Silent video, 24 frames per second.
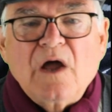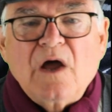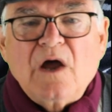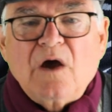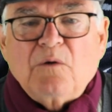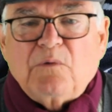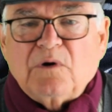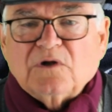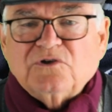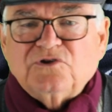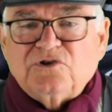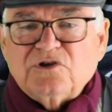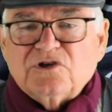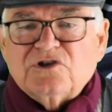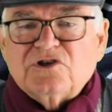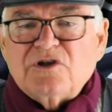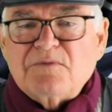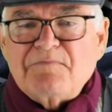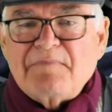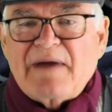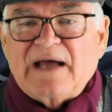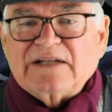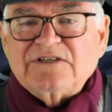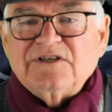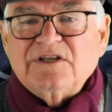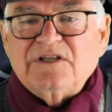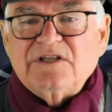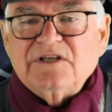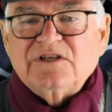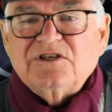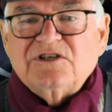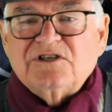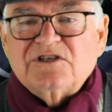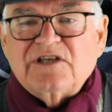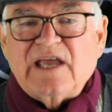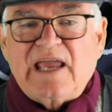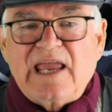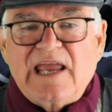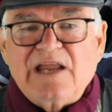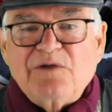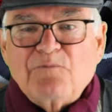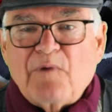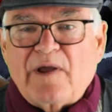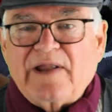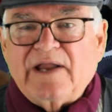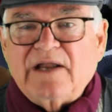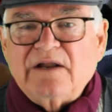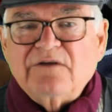Well, just imagine the
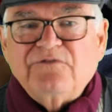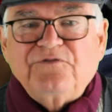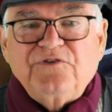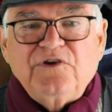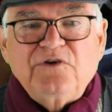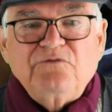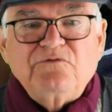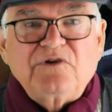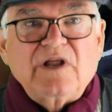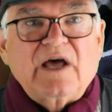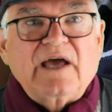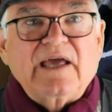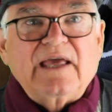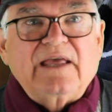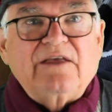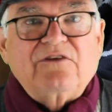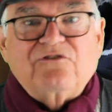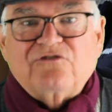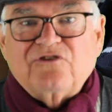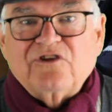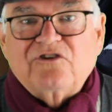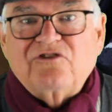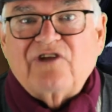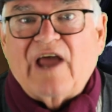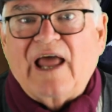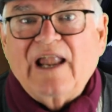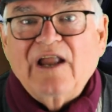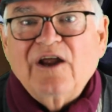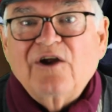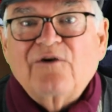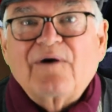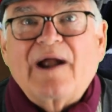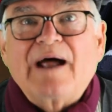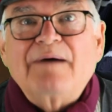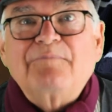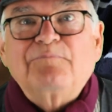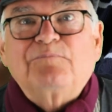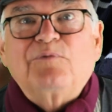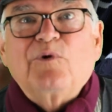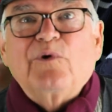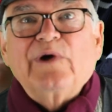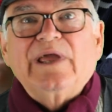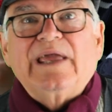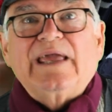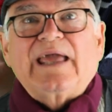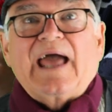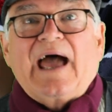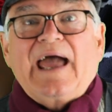scene when in a few days the telegram
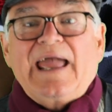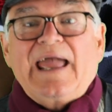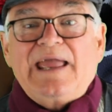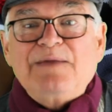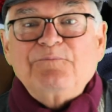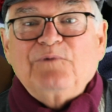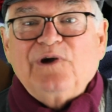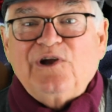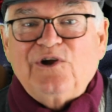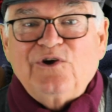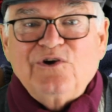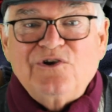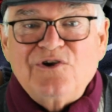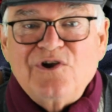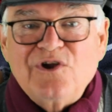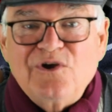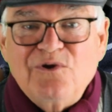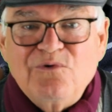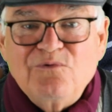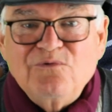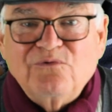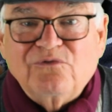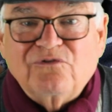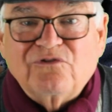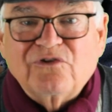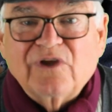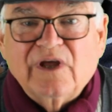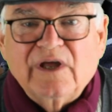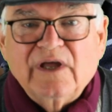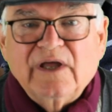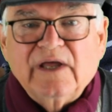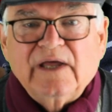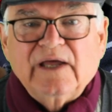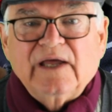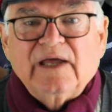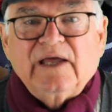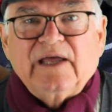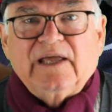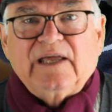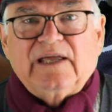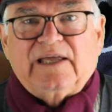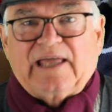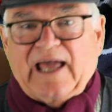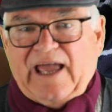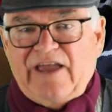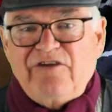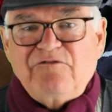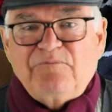boy came with good news. He
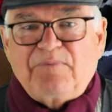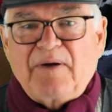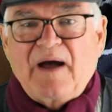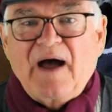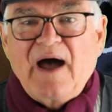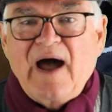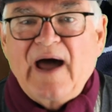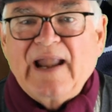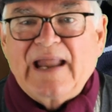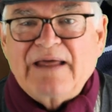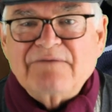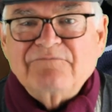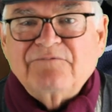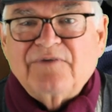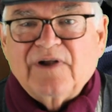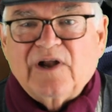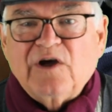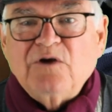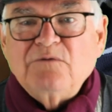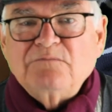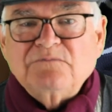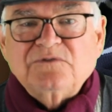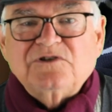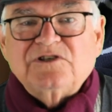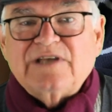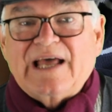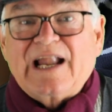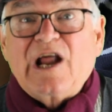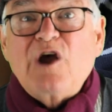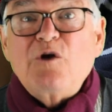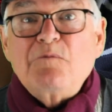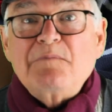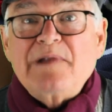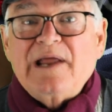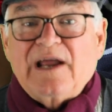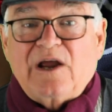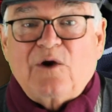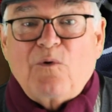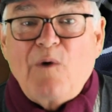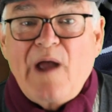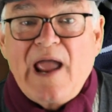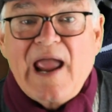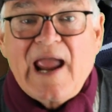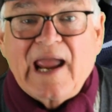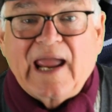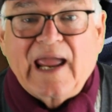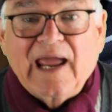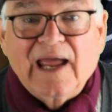gave Pa an envelope and said, "Open it
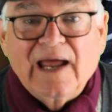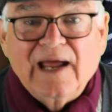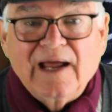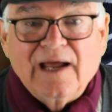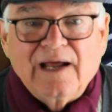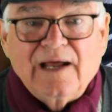quick."